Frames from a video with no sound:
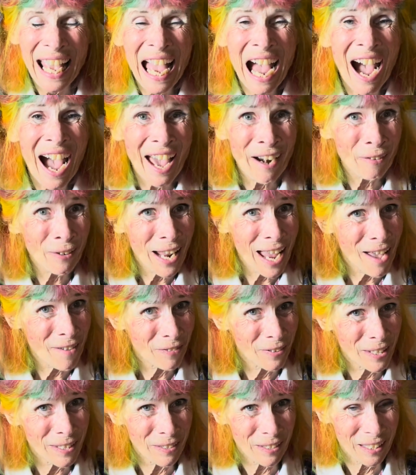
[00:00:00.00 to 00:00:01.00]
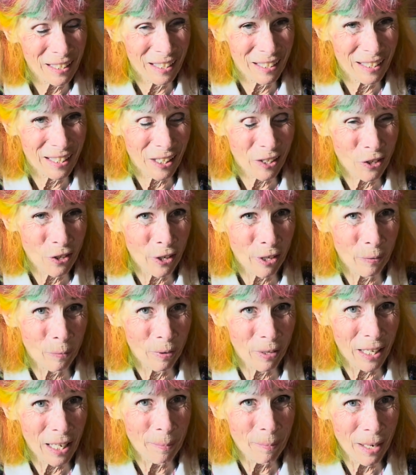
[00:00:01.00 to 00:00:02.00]
I don't have the dictionary
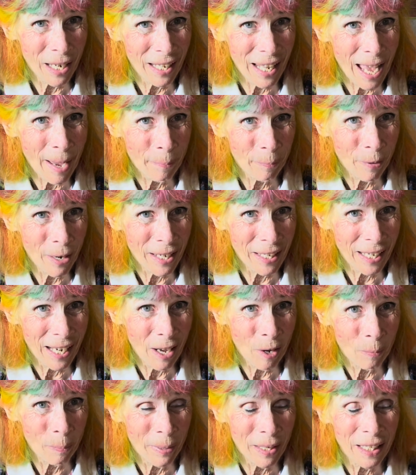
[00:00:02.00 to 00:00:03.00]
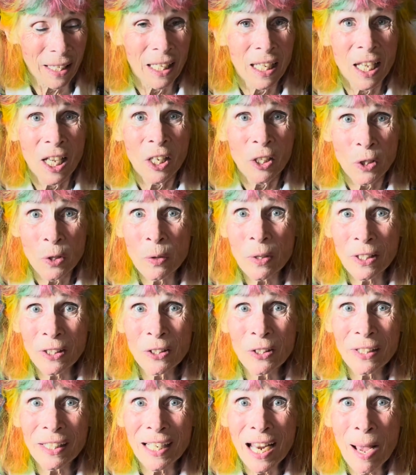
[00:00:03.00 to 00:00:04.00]
in my lap right now, but you could
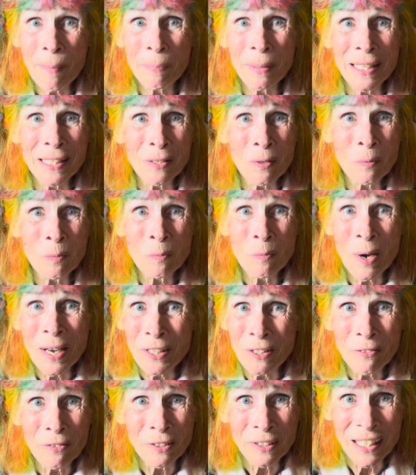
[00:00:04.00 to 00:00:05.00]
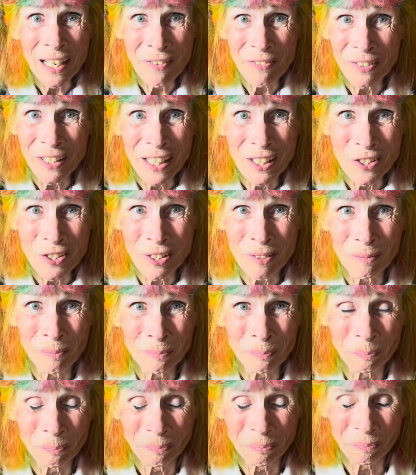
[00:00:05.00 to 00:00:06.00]
look it up. It's a wonderful definition.
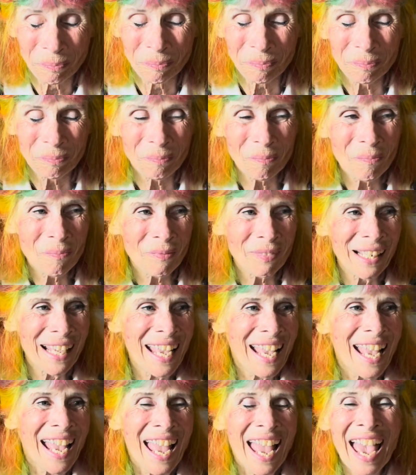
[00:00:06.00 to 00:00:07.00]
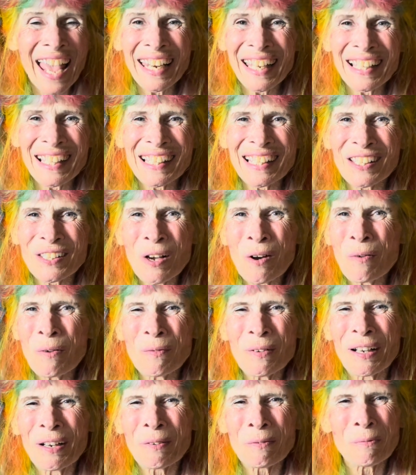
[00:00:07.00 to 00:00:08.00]
And it's so
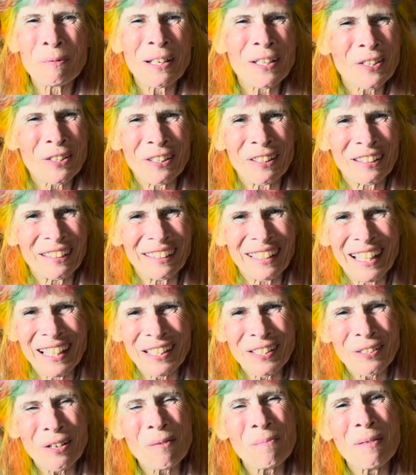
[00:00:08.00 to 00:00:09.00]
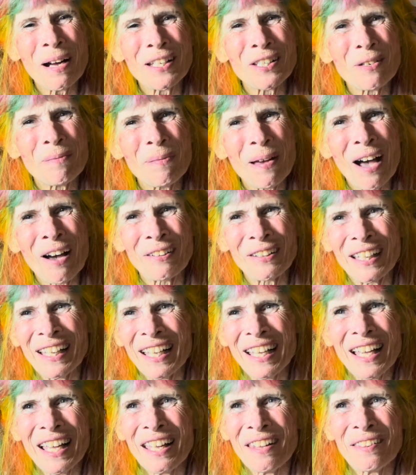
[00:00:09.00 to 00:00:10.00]
original. It's so much about
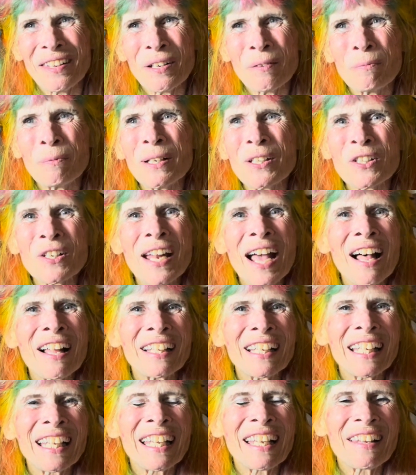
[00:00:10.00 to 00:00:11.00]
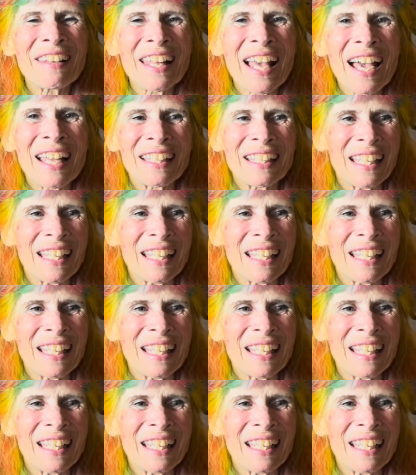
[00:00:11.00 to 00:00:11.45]
the originality that